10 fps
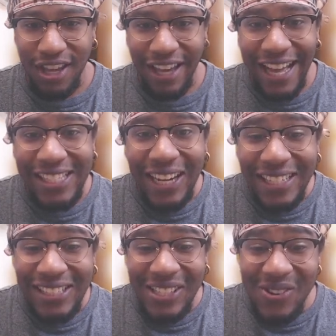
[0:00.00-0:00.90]
It's good to
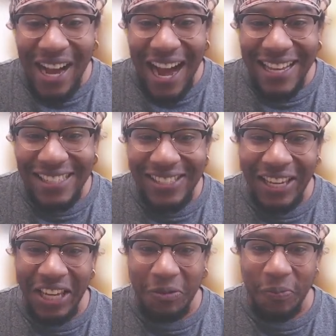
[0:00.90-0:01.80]
see you guys,
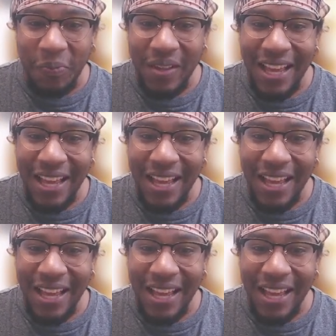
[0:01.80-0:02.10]
team.